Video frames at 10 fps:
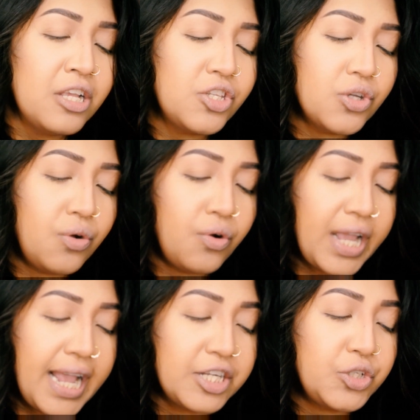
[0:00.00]
So
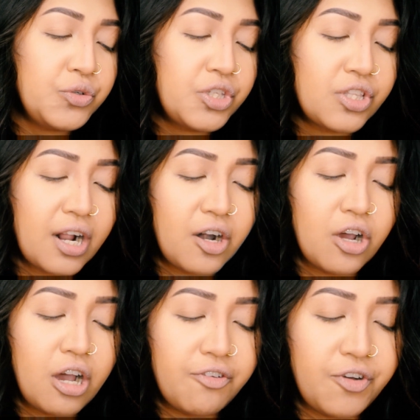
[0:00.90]
okay, to start
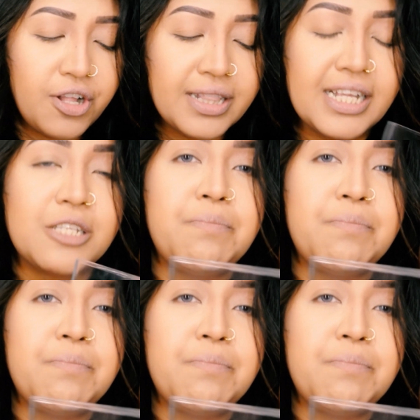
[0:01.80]
off on this